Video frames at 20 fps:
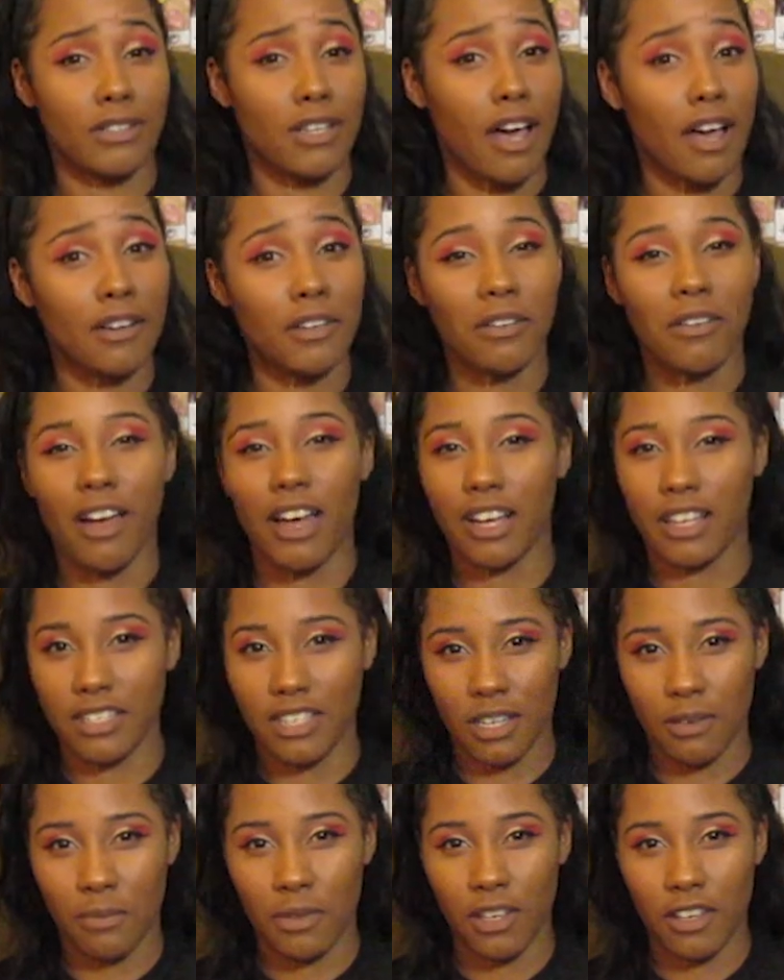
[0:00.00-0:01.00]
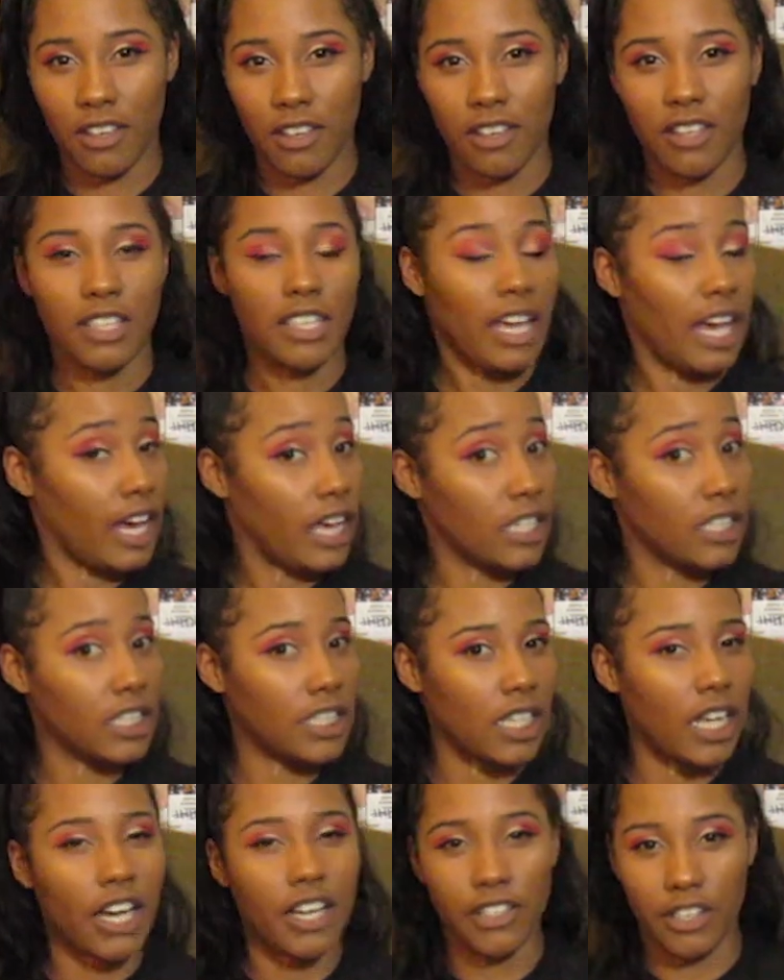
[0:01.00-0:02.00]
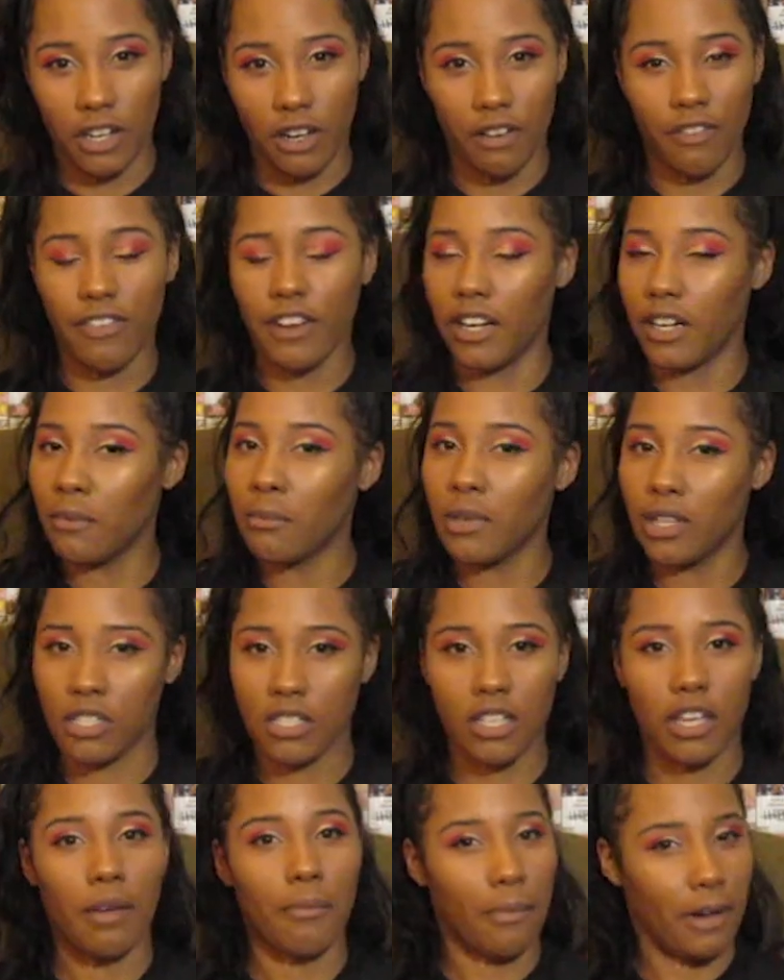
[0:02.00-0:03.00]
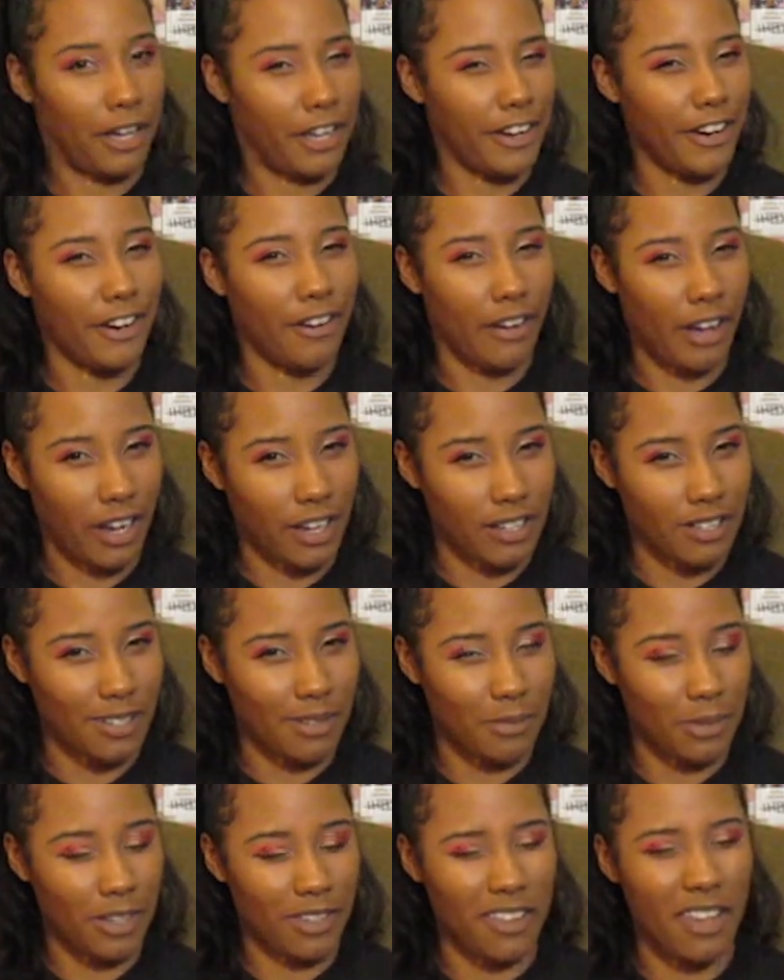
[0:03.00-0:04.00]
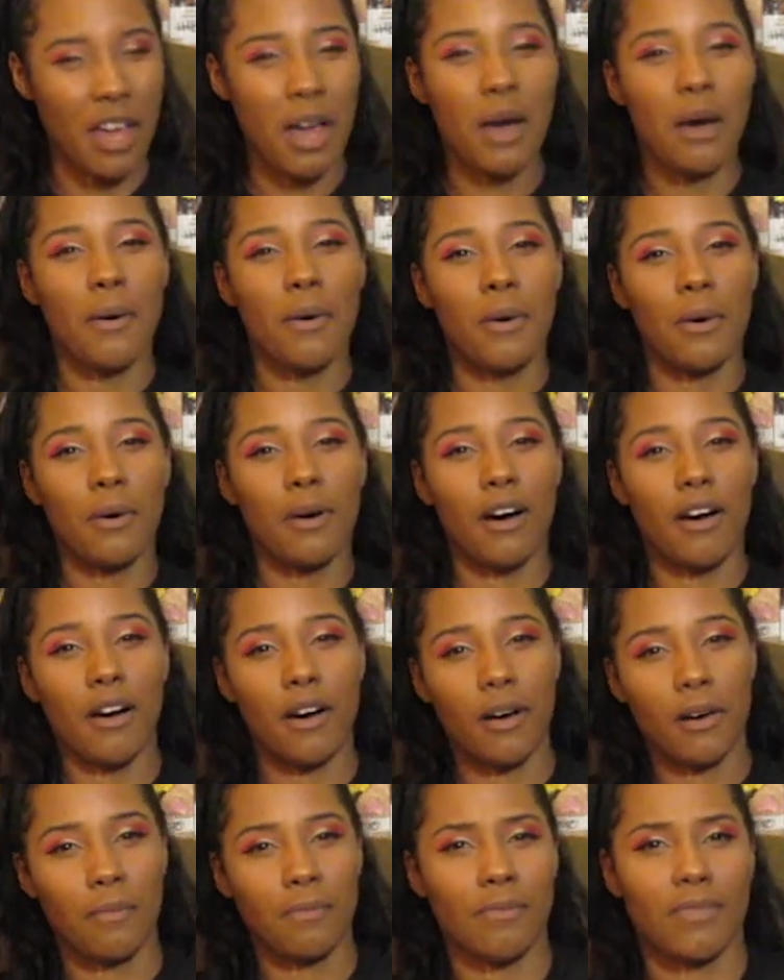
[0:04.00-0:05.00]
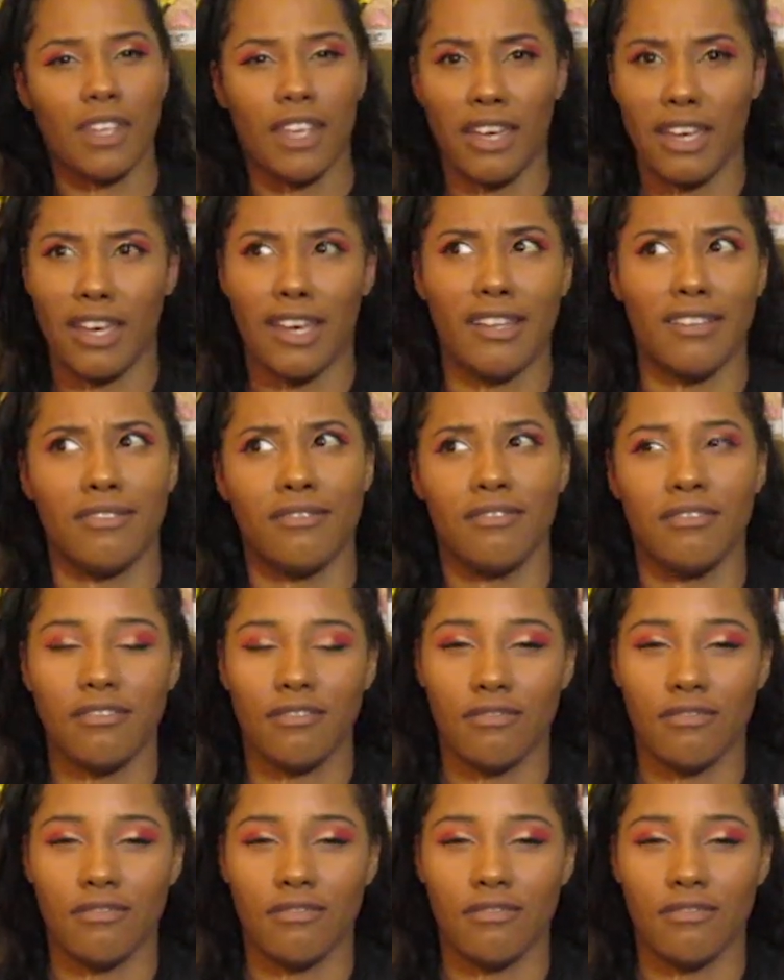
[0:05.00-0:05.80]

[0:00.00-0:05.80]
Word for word: Otaku Academia. Yes, I know, very much like My Hero Academia. Um, and